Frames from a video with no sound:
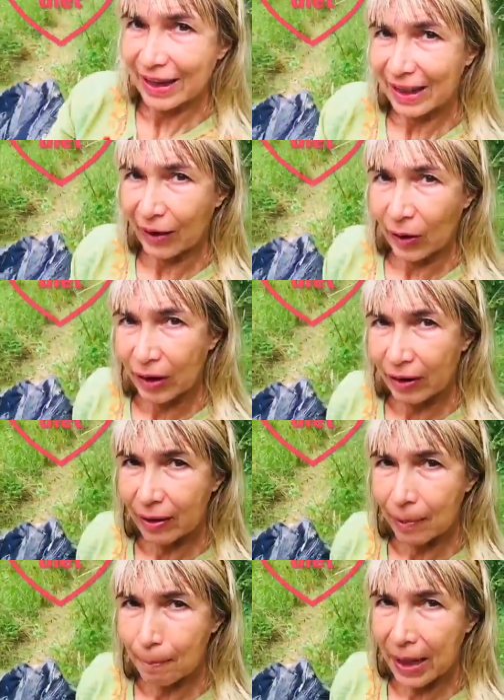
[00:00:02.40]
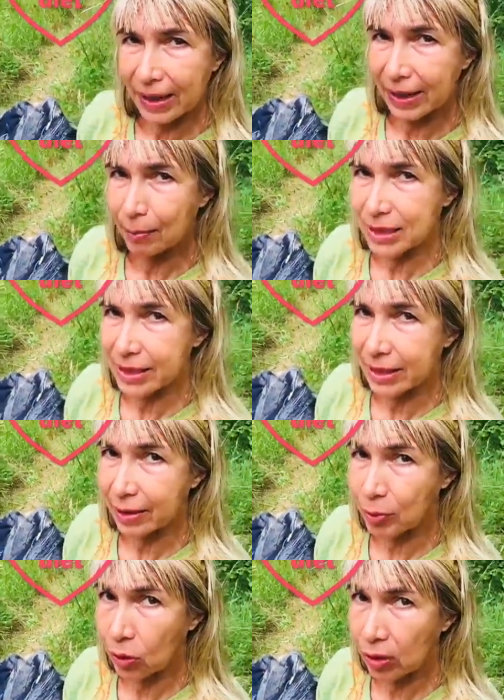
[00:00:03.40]
Hello, my name is
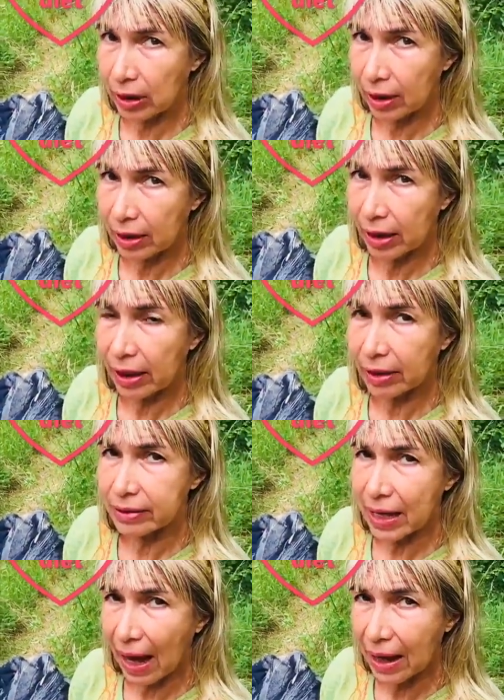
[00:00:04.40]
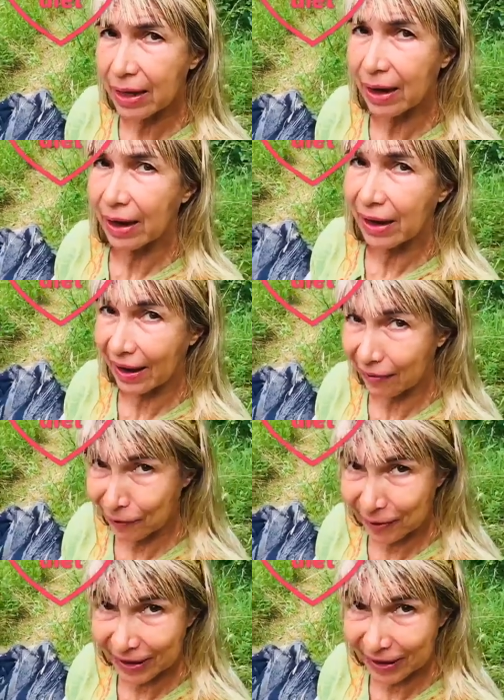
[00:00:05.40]
Irina Bjørnø and I have